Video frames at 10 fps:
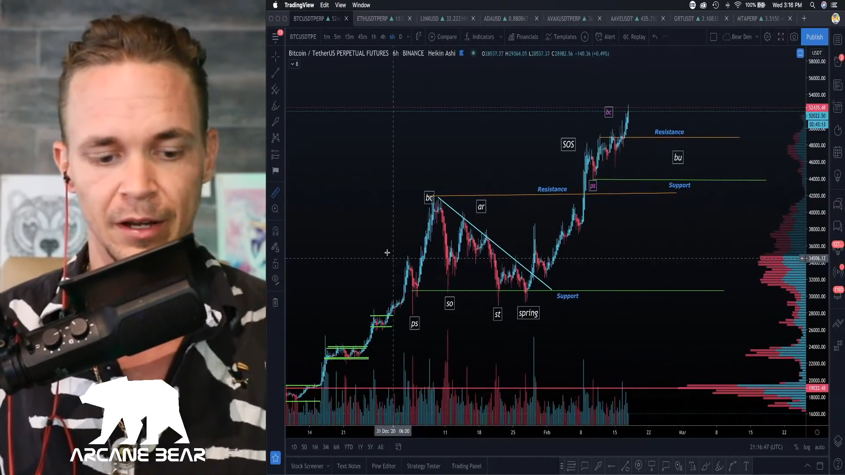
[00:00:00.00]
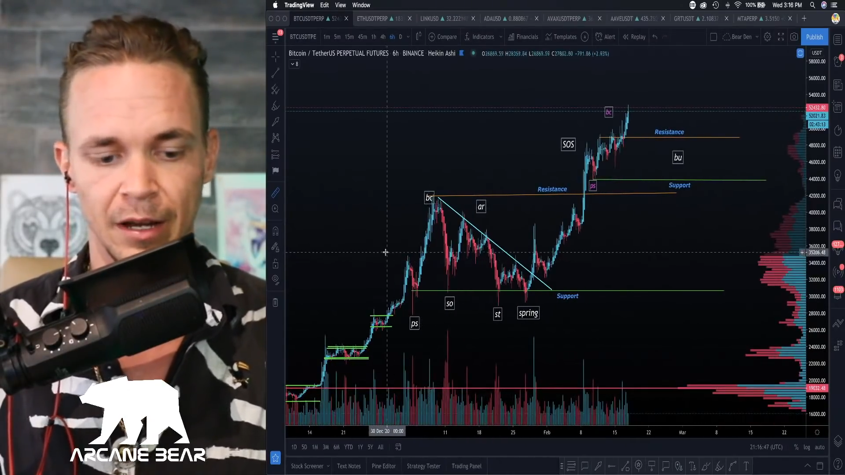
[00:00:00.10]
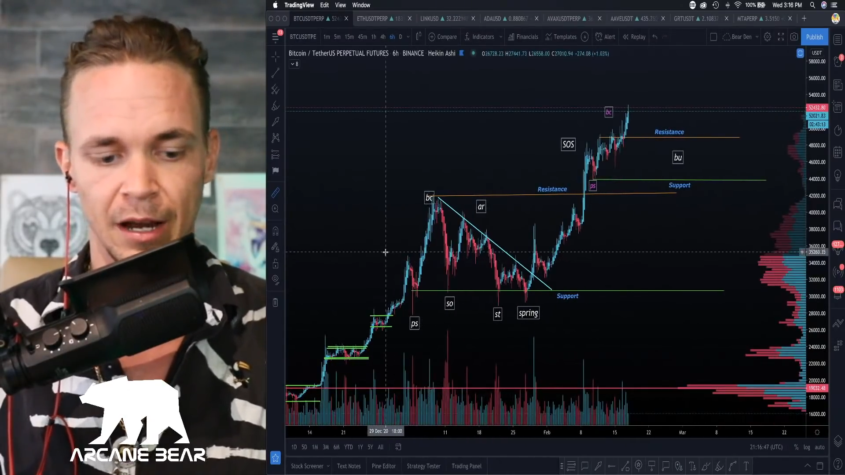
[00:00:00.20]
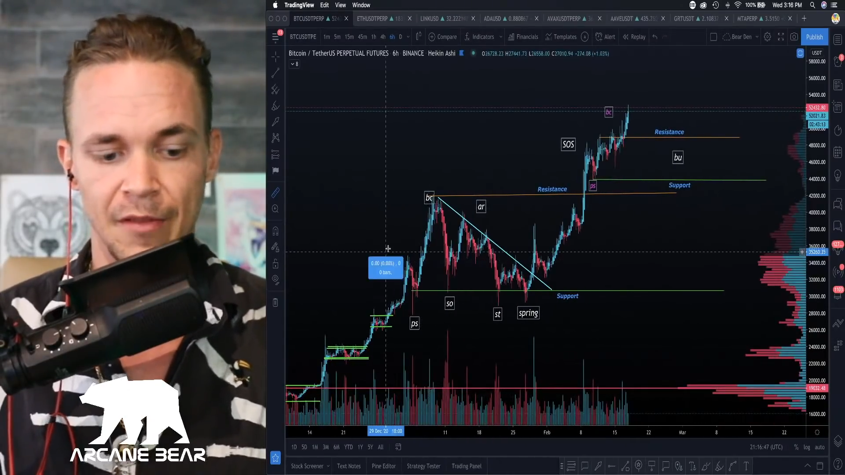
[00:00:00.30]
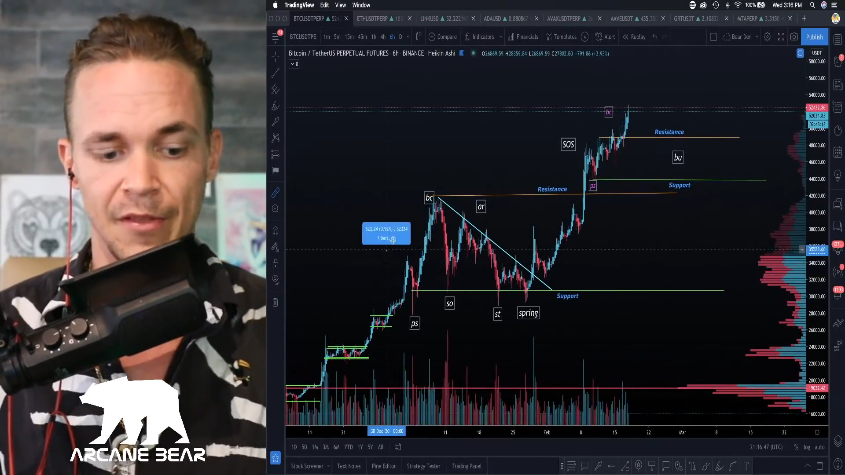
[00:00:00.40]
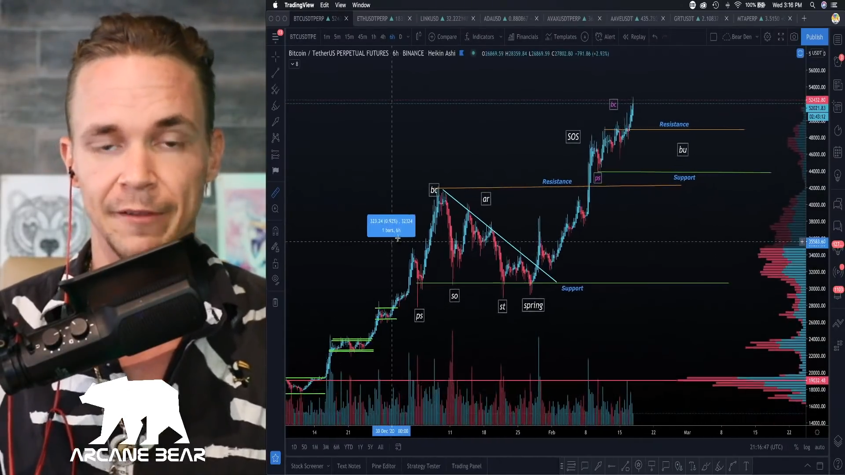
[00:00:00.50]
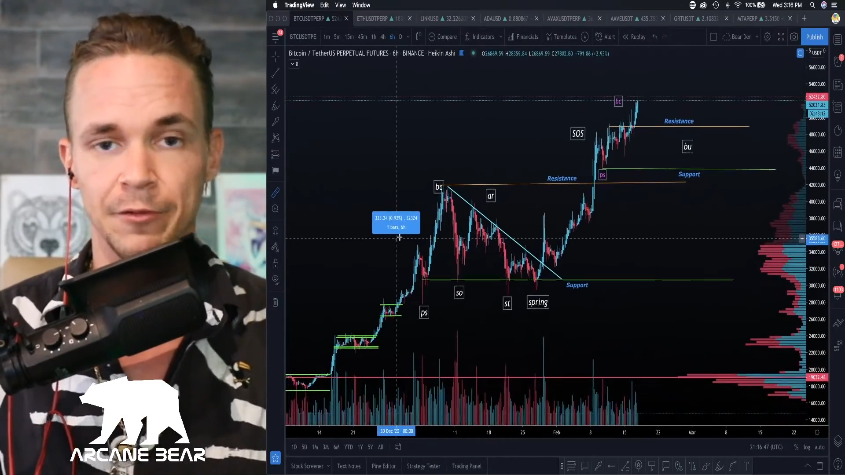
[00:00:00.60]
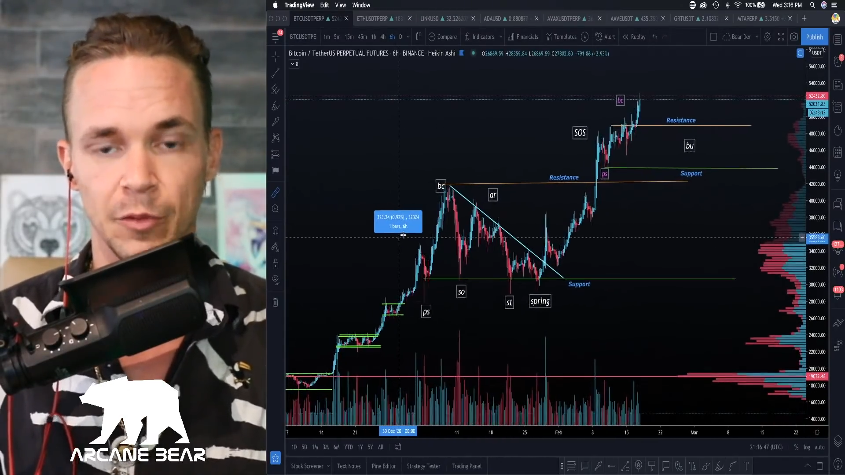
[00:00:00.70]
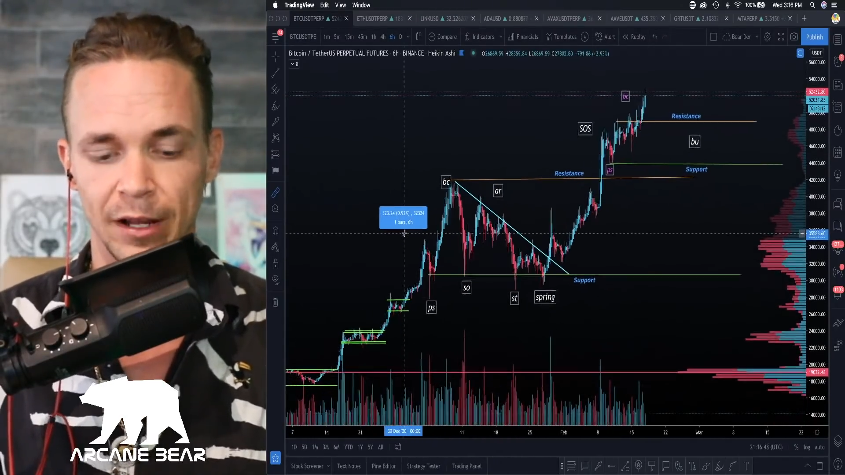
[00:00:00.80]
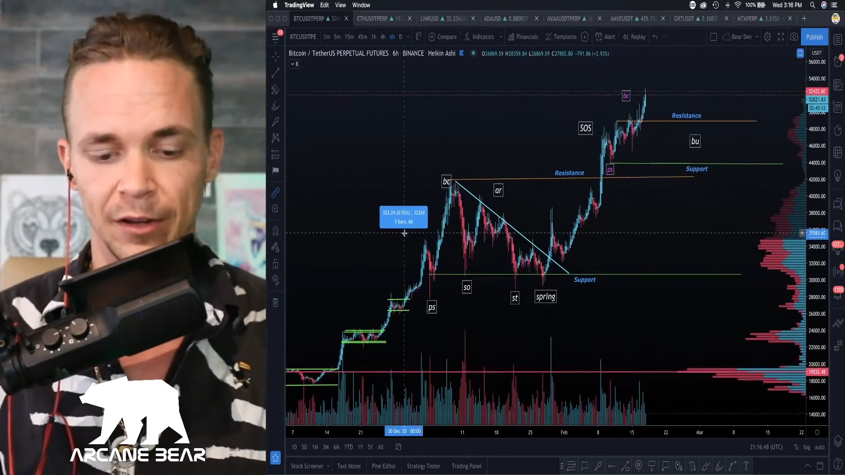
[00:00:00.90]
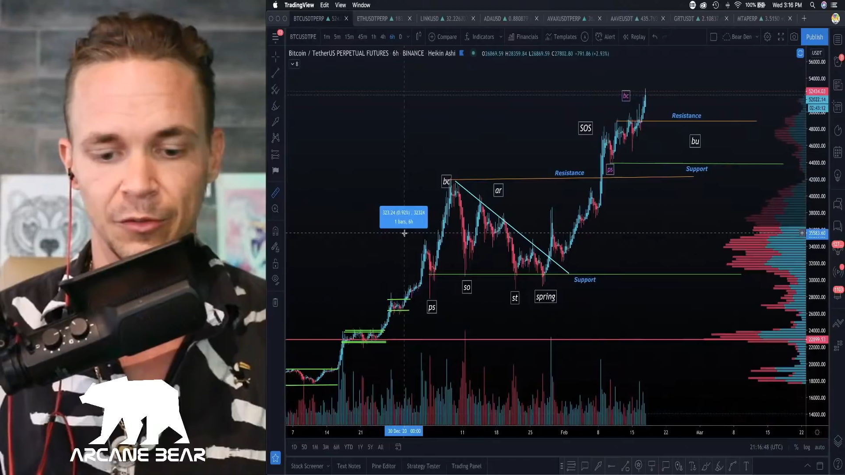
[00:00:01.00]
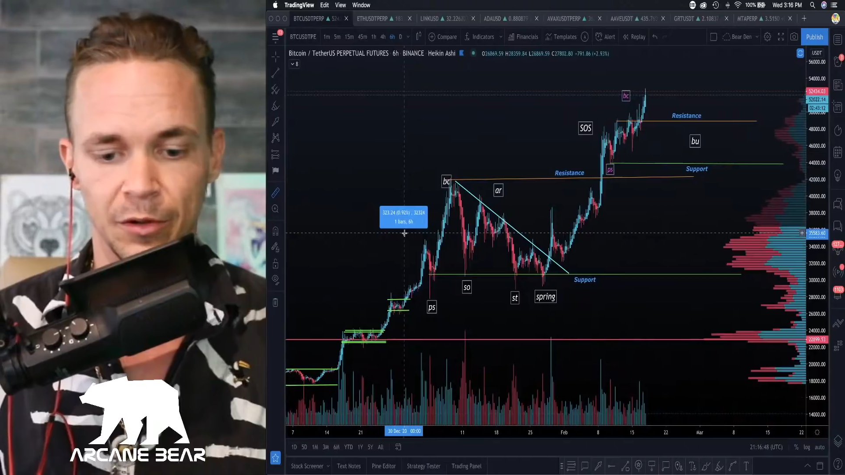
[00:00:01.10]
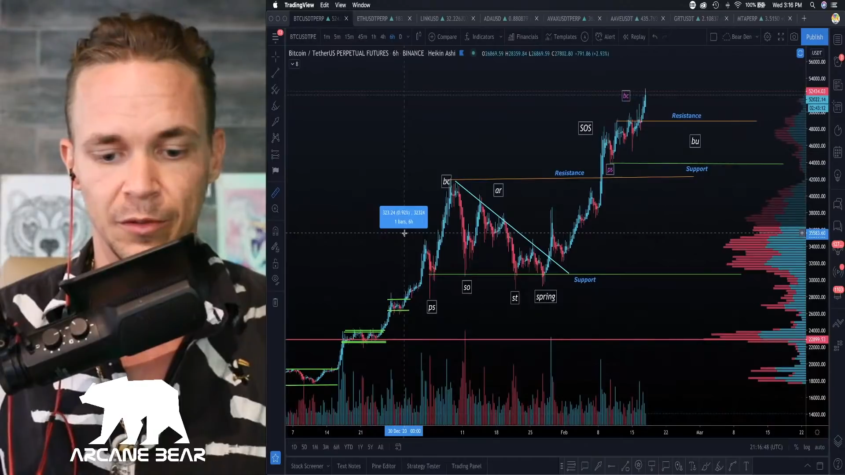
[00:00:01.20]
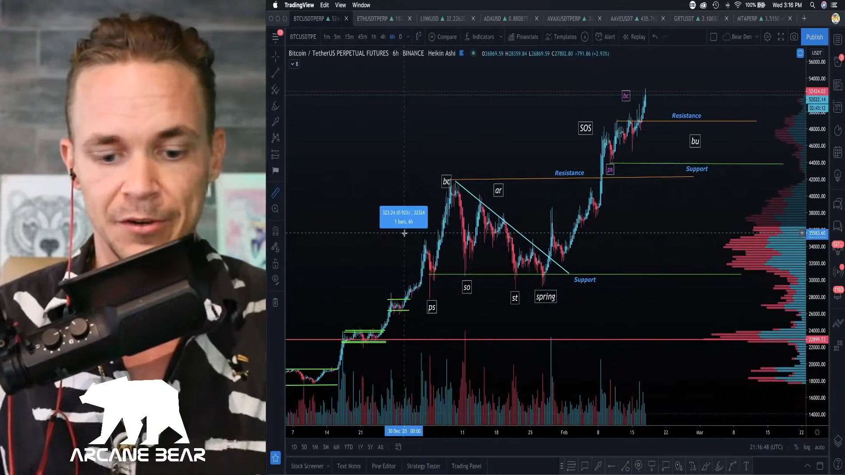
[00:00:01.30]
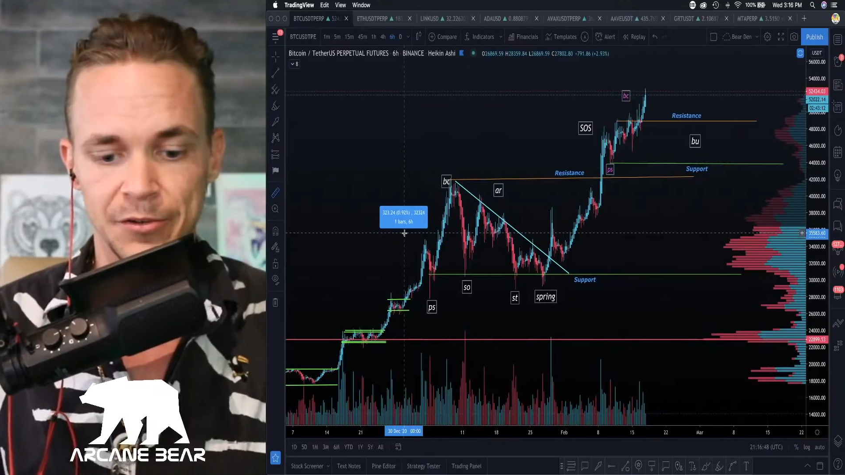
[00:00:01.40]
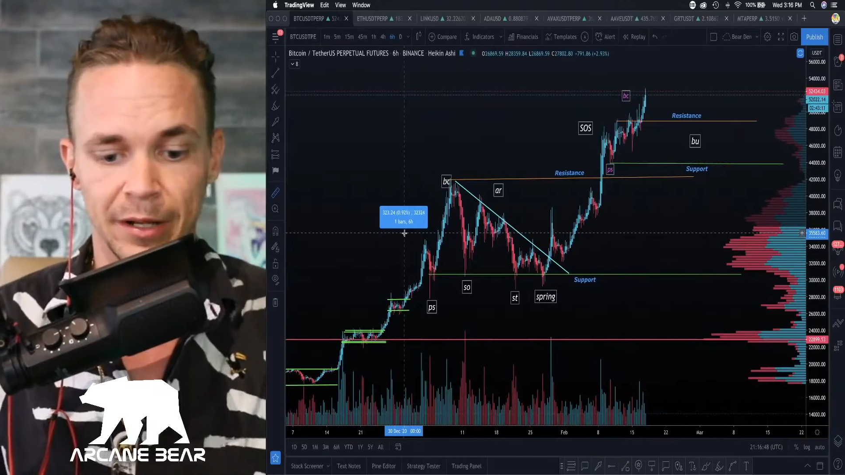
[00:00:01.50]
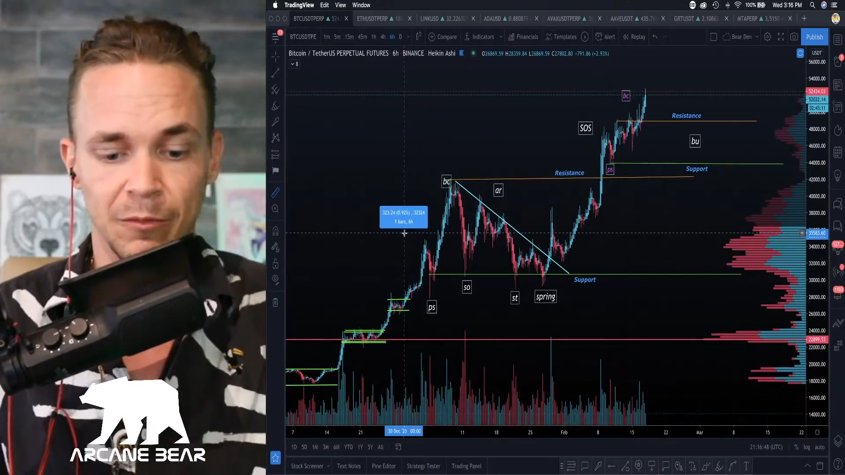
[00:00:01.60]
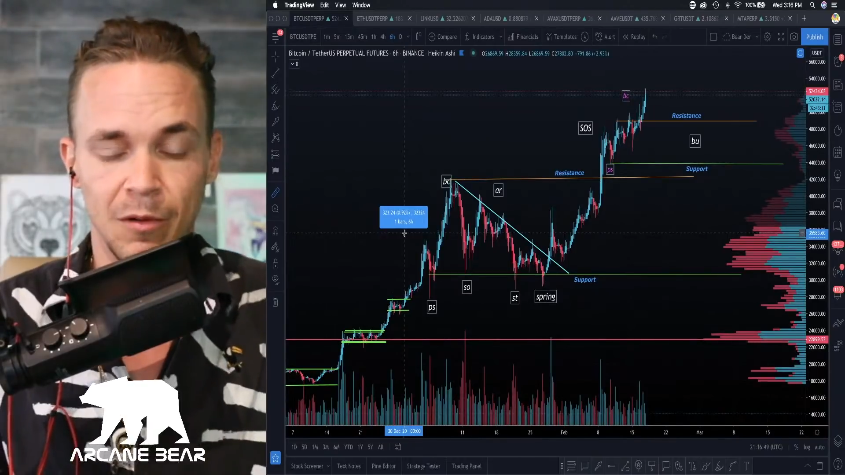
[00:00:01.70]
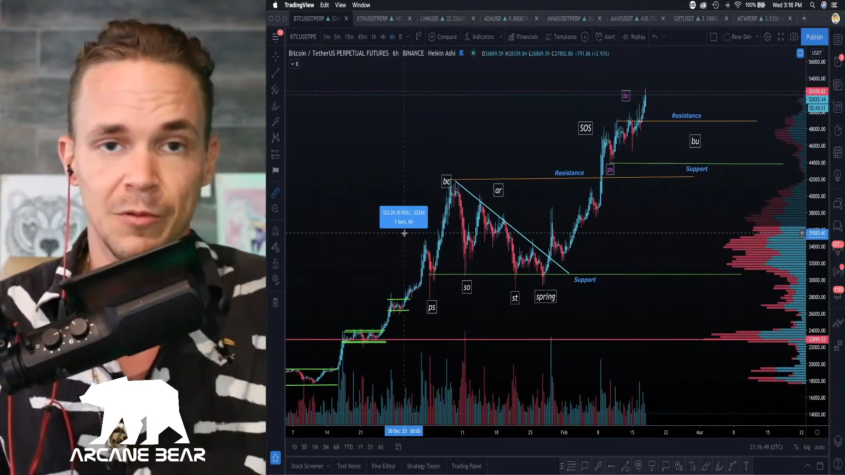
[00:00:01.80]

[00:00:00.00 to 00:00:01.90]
and then everyone else would around you be like, wow,